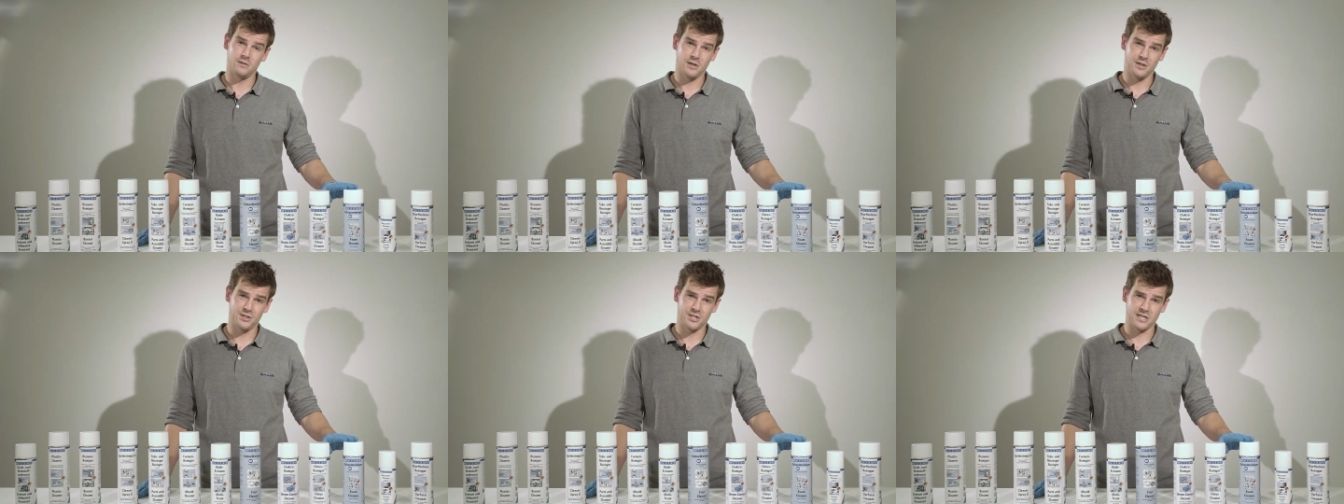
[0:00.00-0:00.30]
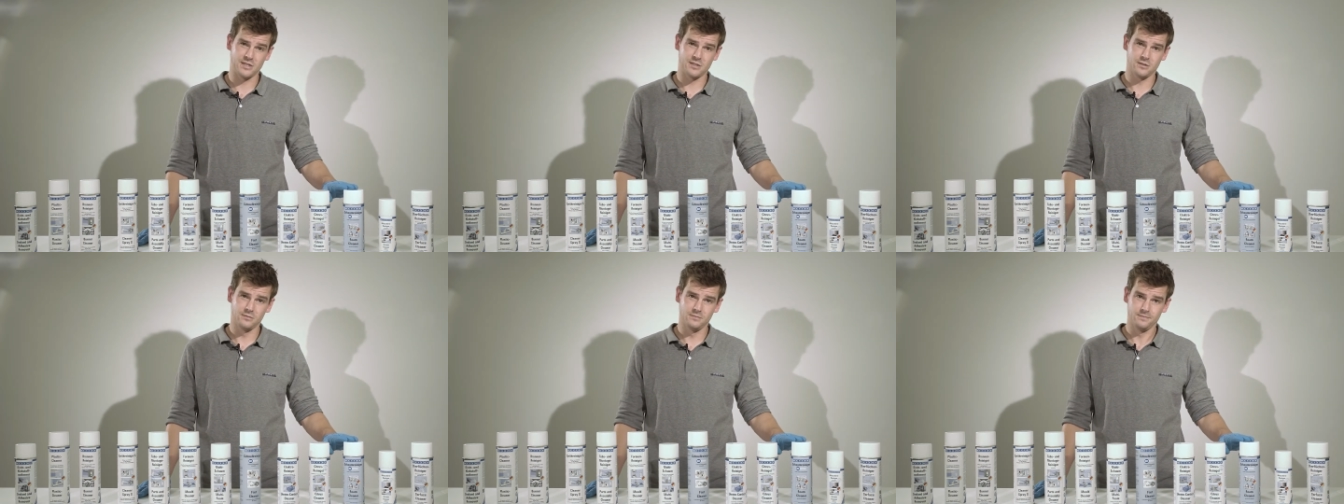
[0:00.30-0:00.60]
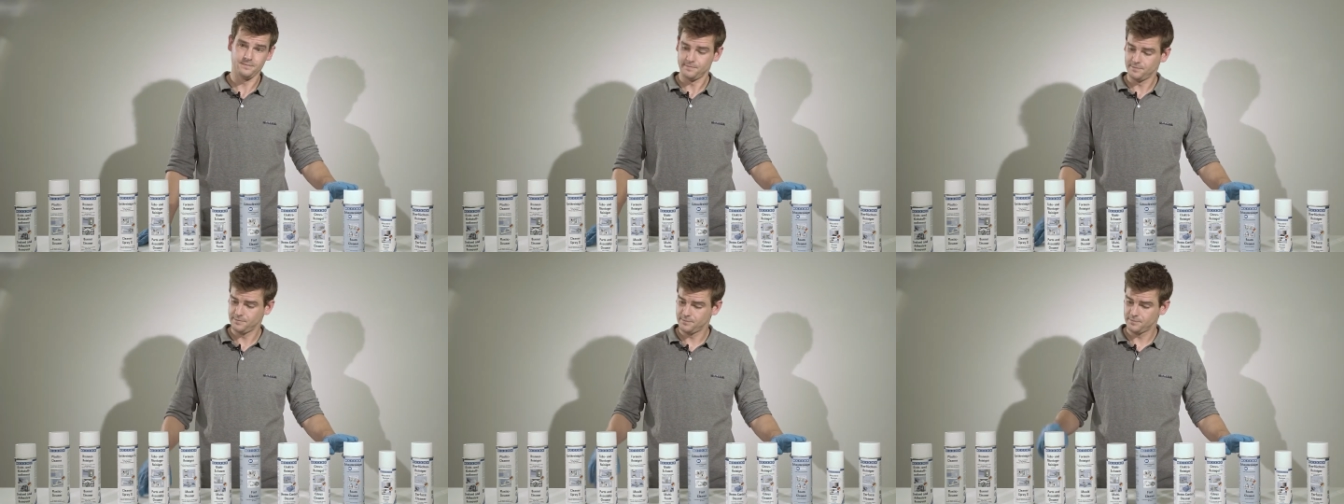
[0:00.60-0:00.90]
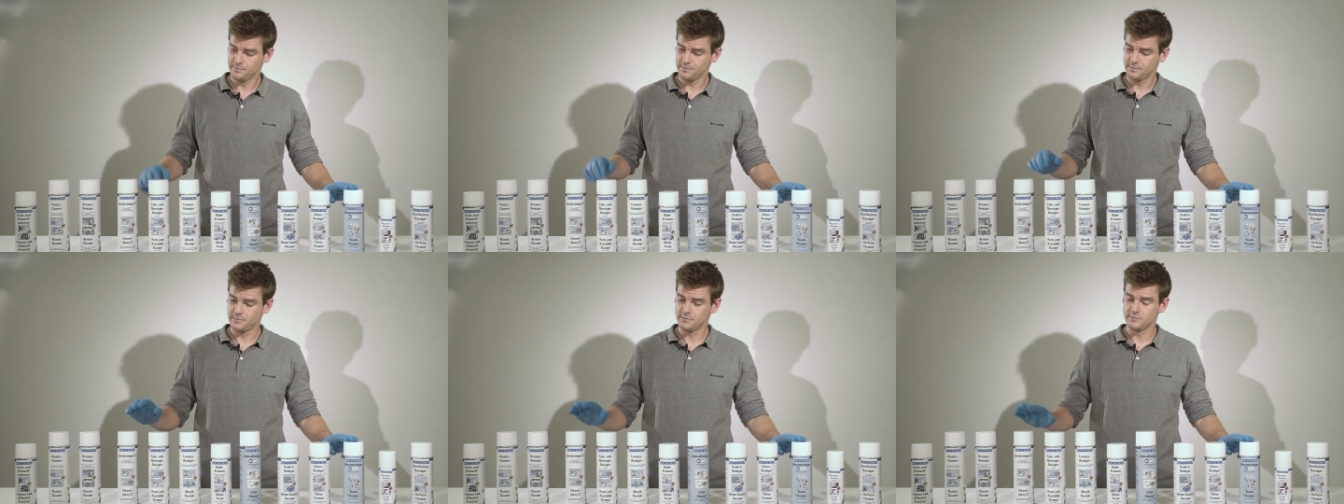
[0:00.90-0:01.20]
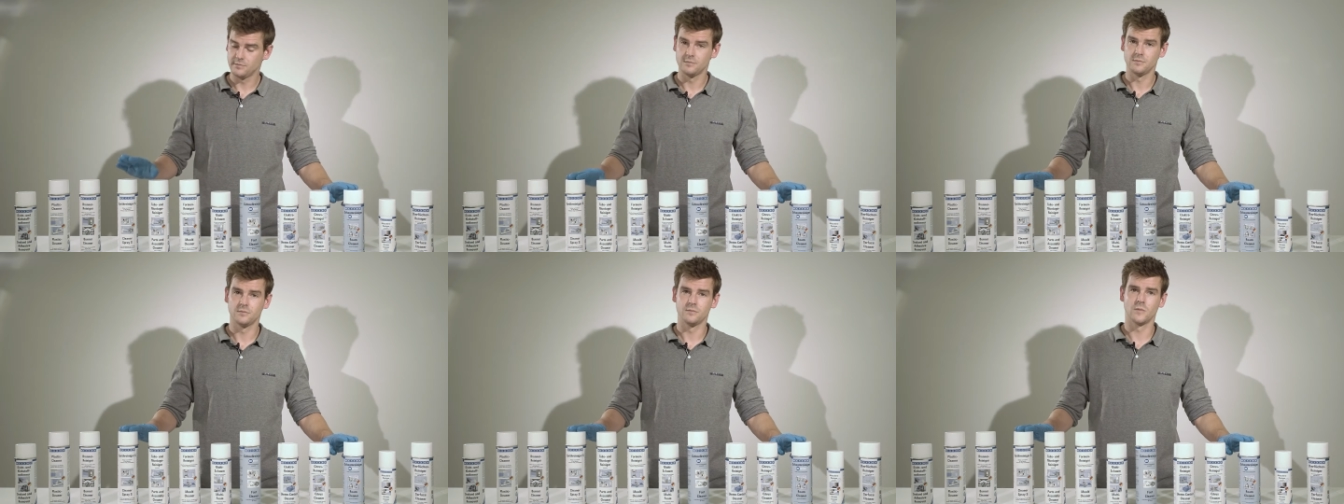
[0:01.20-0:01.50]
a gentle
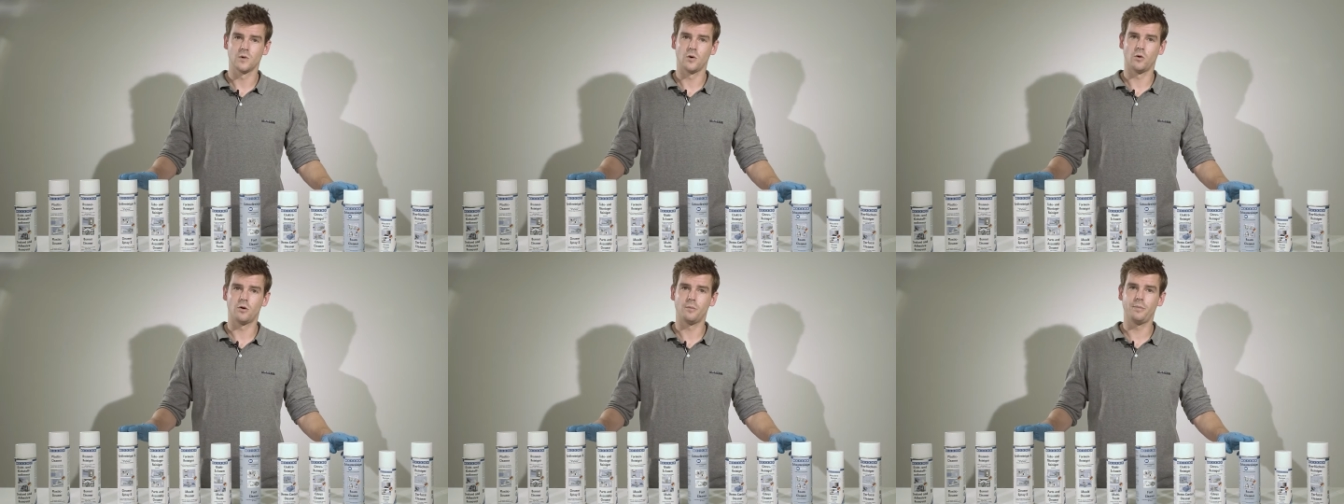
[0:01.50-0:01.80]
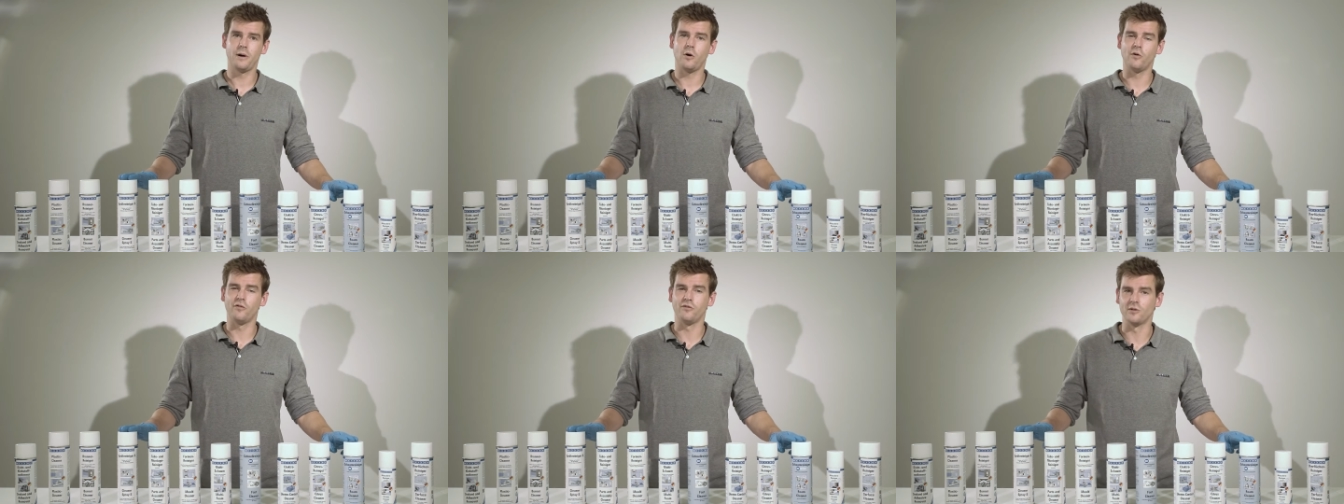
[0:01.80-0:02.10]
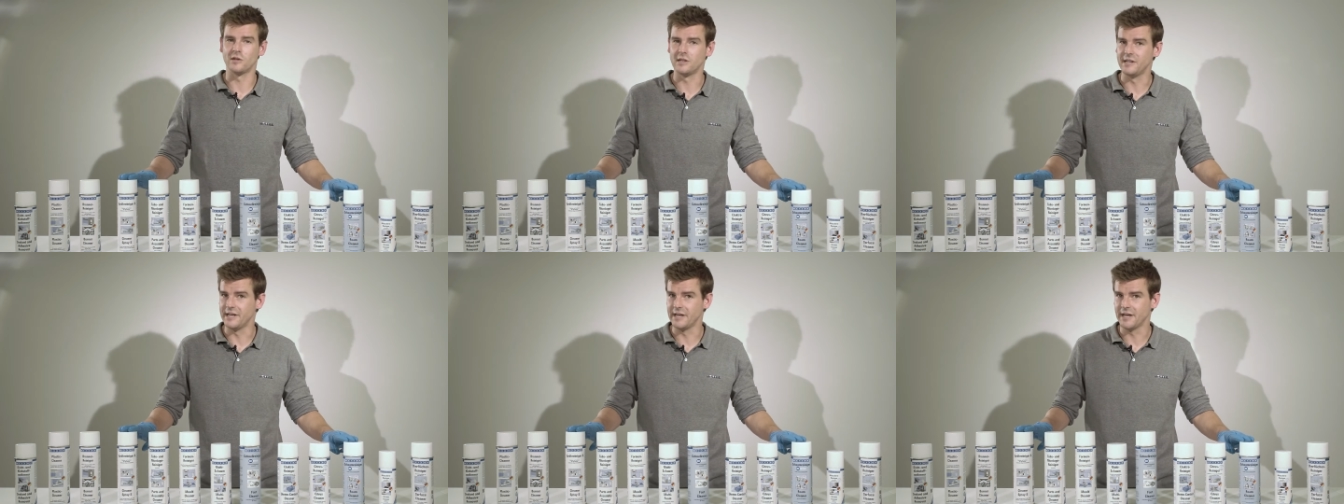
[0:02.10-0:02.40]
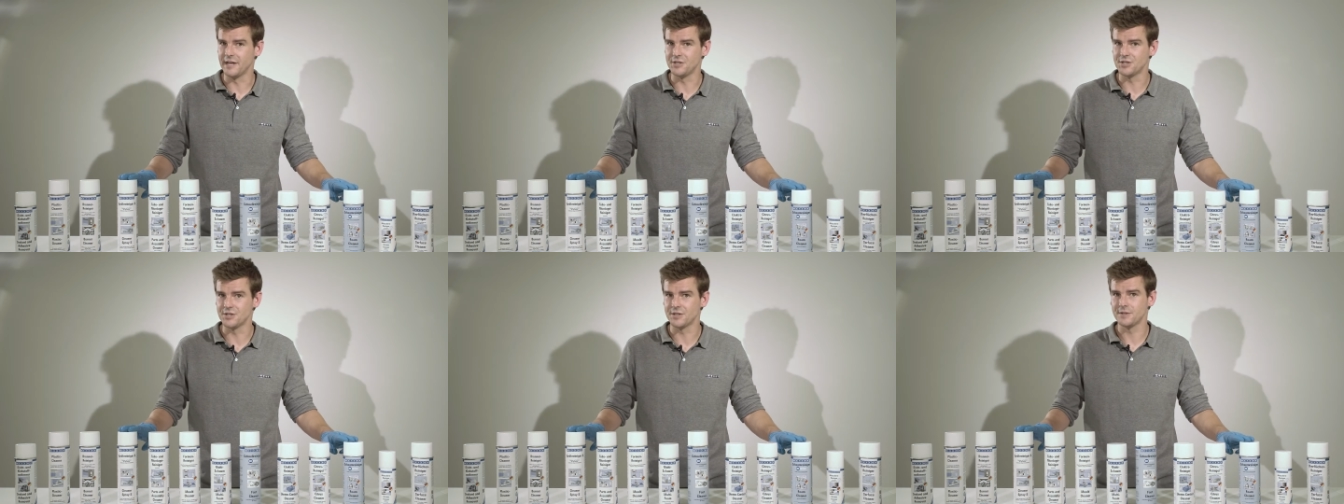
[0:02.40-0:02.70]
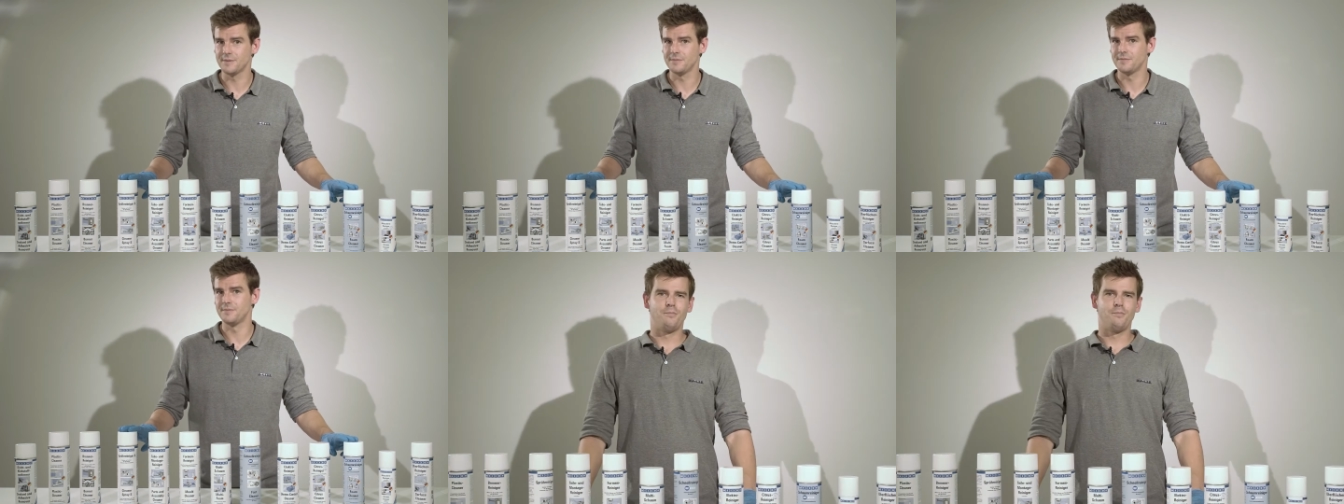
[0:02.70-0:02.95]
or a powerful cleaning agent.